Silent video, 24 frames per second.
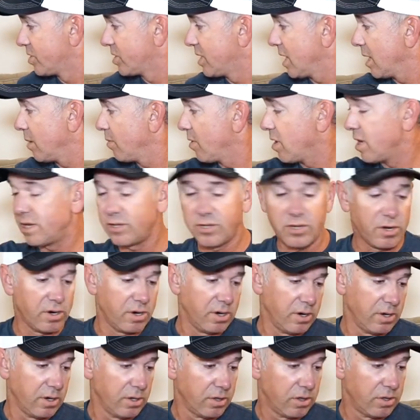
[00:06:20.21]
stabilizer
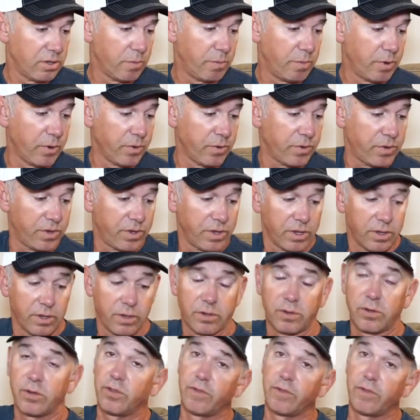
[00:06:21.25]
for both the